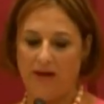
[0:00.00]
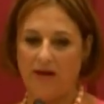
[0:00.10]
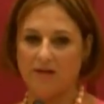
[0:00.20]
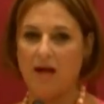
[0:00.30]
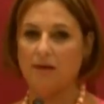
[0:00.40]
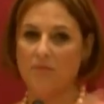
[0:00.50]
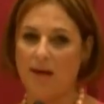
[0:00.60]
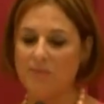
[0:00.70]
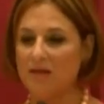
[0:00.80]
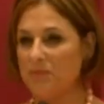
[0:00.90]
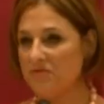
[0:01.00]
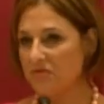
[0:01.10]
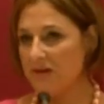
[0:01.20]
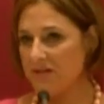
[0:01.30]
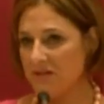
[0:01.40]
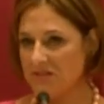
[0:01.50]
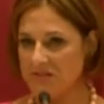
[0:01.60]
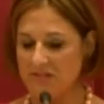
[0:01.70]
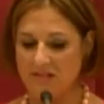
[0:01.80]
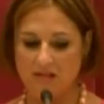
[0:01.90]
and I'm, I'm like befriending the
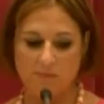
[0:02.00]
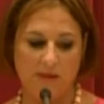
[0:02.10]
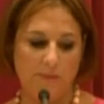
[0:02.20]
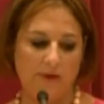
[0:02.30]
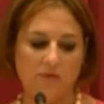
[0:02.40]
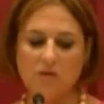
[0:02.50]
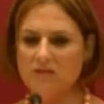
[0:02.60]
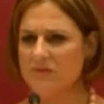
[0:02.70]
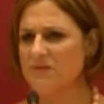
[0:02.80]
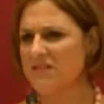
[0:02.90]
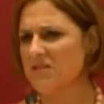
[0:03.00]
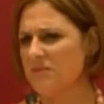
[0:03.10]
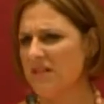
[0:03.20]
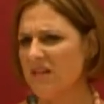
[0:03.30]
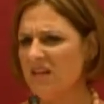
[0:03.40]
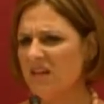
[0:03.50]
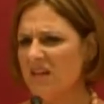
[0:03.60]
C N N people, and one of them says to me like,